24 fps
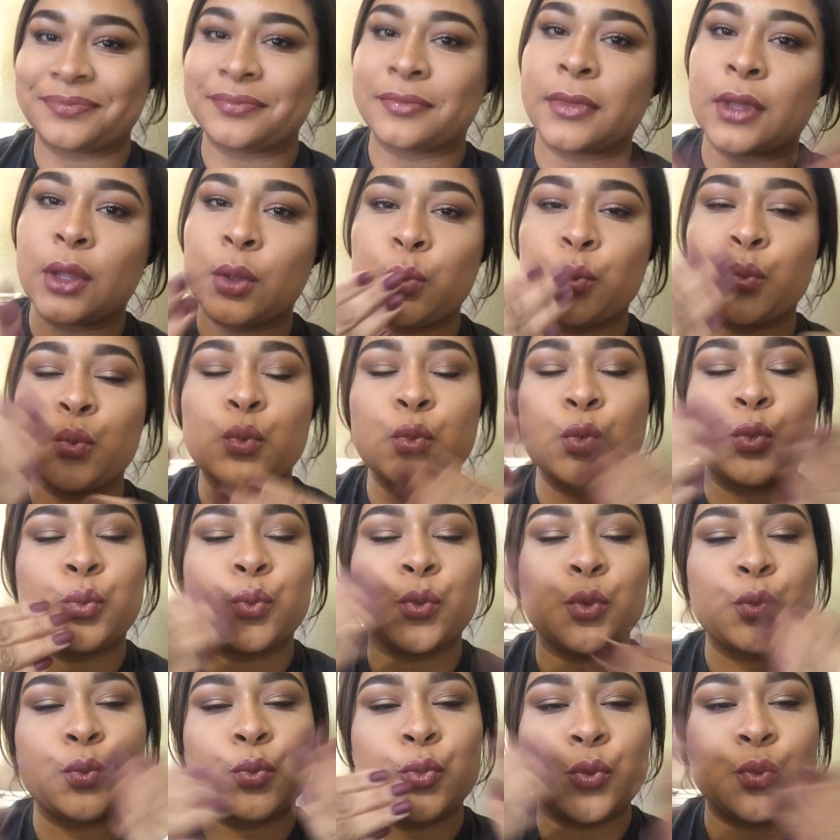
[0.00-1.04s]
in the comments down
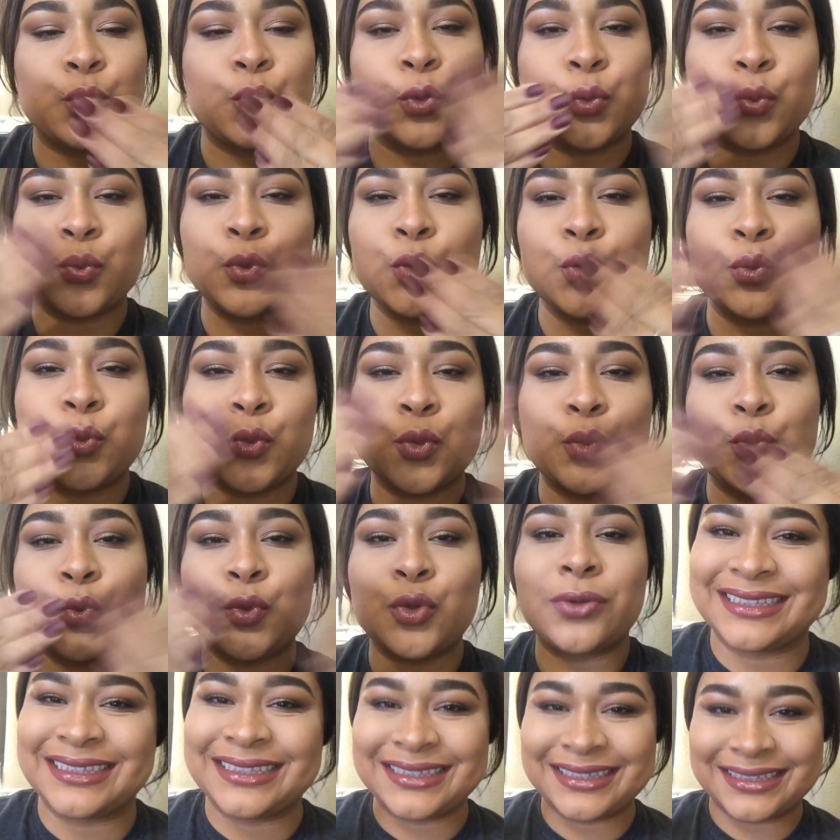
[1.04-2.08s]
below. Till next
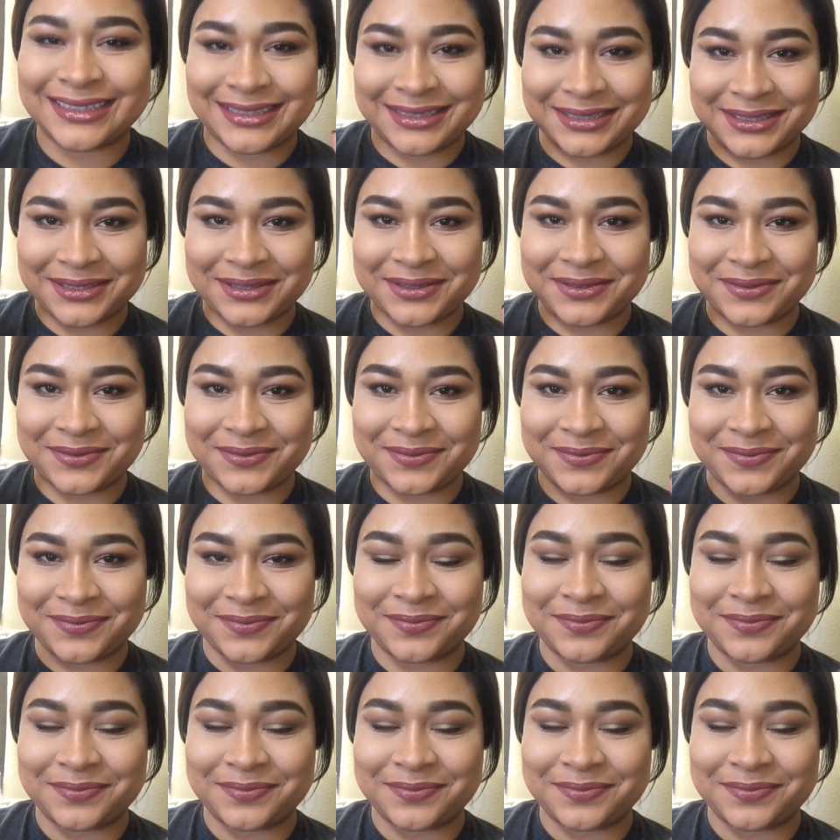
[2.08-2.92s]
time, I'll see you guys later.